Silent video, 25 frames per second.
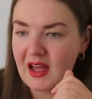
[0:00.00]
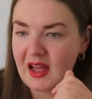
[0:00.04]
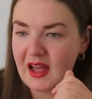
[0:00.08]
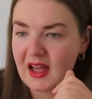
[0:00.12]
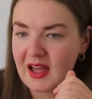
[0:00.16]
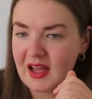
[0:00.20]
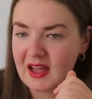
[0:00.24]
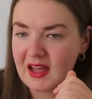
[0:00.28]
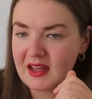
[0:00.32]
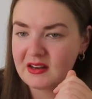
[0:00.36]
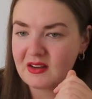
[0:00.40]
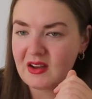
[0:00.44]

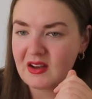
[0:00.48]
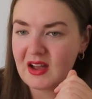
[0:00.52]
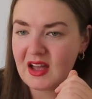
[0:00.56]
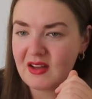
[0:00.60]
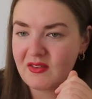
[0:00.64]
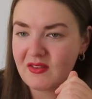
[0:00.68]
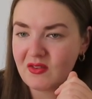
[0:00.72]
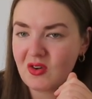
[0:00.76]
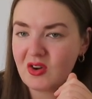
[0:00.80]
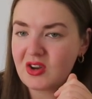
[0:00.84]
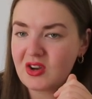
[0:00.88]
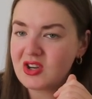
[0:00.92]
and I
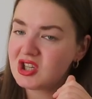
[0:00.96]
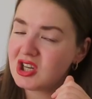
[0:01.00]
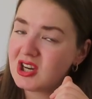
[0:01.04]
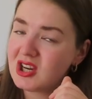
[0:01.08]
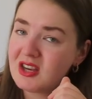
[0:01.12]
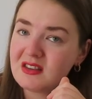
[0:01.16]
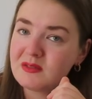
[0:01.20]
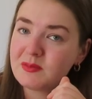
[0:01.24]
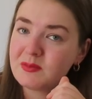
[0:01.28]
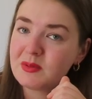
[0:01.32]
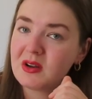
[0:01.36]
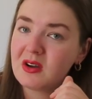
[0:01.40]
have got a
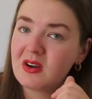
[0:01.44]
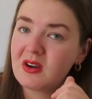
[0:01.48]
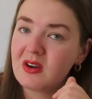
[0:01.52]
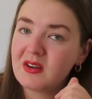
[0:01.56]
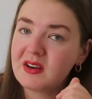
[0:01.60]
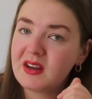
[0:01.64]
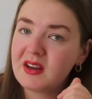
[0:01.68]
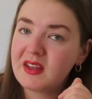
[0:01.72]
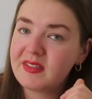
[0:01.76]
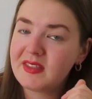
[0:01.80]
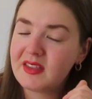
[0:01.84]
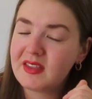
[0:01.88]
cheese
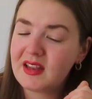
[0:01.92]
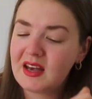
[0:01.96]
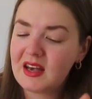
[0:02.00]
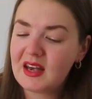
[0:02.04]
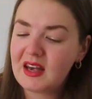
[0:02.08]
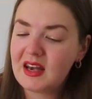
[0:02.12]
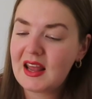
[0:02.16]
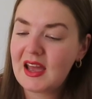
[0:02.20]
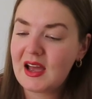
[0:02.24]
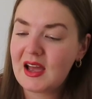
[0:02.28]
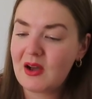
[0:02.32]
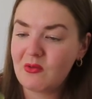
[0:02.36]
plant in the
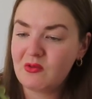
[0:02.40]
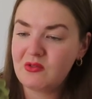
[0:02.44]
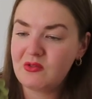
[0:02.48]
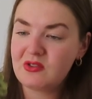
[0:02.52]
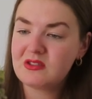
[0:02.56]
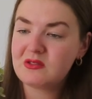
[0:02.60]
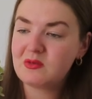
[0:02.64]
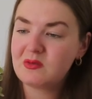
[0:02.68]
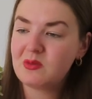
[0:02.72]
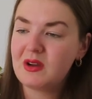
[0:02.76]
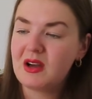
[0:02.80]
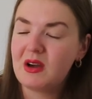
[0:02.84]
lounge
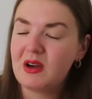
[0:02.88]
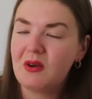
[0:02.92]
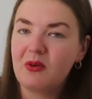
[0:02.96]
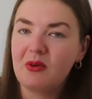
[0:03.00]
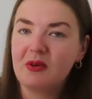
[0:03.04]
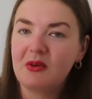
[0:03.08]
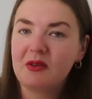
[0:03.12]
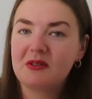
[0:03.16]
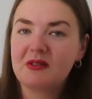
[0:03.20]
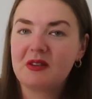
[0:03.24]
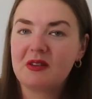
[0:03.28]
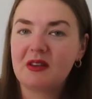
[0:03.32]
as
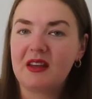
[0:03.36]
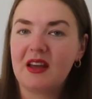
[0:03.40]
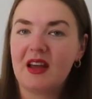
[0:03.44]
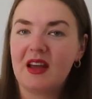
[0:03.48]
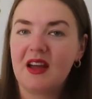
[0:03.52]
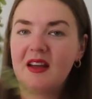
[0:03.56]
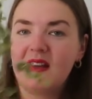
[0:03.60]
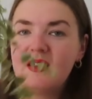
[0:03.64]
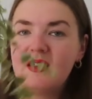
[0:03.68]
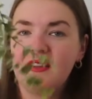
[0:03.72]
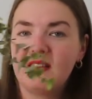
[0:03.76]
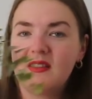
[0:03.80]
well, so
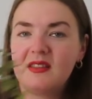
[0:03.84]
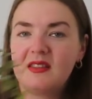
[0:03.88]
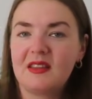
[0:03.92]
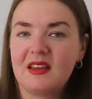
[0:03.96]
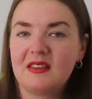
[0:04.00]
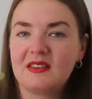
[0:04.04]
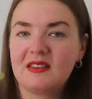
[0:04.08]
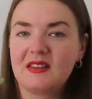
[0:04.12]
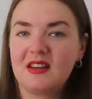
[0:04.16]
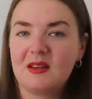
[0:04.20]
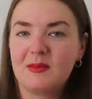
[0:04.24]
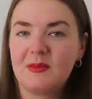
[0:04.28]
yeah,
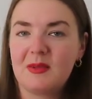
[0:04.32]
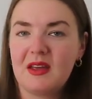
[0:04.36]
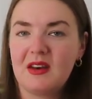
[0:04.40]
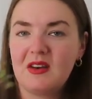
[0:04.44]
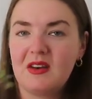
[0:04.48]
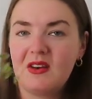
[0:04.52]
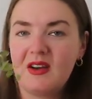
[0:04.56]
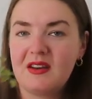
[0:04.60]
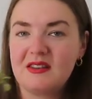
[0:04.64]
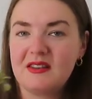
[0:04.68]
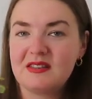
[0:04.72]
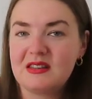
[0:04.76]
that's going to be a
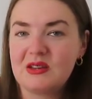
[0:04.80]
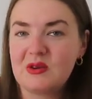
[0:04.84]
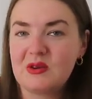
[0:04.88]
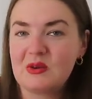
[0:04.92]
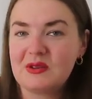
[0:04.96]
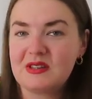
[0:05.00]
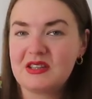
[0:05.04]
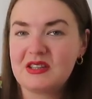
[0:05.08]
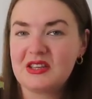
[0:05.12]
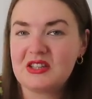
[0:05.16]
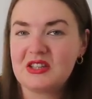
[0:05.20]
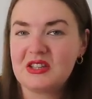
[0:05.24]
nice
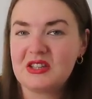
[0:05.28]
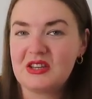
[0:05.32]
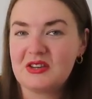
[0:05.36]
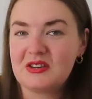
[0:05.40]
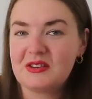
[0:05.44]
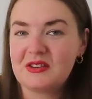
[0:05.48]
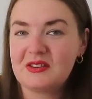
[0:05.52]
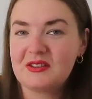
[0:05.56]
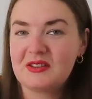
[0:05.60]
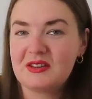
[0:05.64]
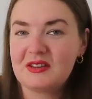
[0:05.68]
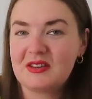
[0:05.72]
little
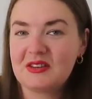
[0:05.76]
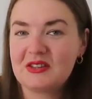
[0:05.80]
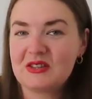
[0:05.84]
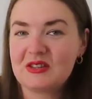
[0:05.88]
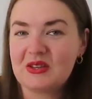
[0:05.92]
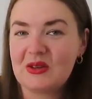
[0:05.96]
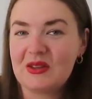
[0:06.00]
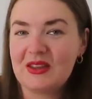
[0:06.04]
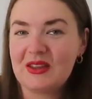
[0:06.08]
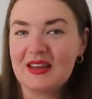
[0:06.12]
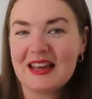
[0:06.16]
addition to the